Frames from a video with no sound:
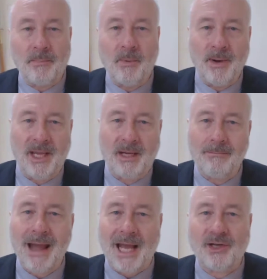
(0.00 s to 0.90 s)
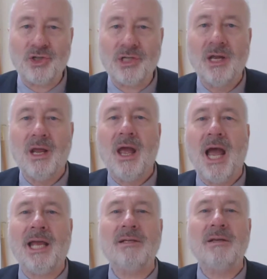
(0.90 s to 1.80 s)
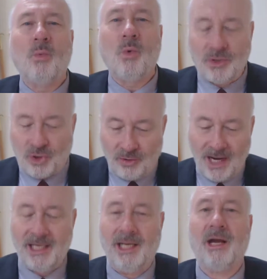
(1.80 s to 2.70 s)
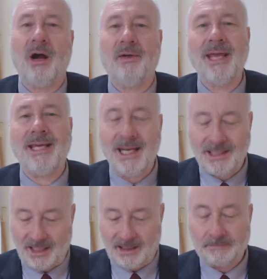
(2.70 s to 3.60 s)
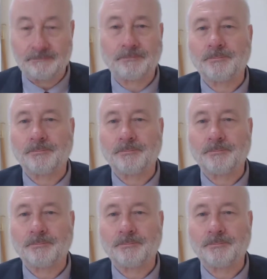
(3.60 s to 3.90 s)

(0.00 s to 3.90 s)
are people being matched, and what training are they getting?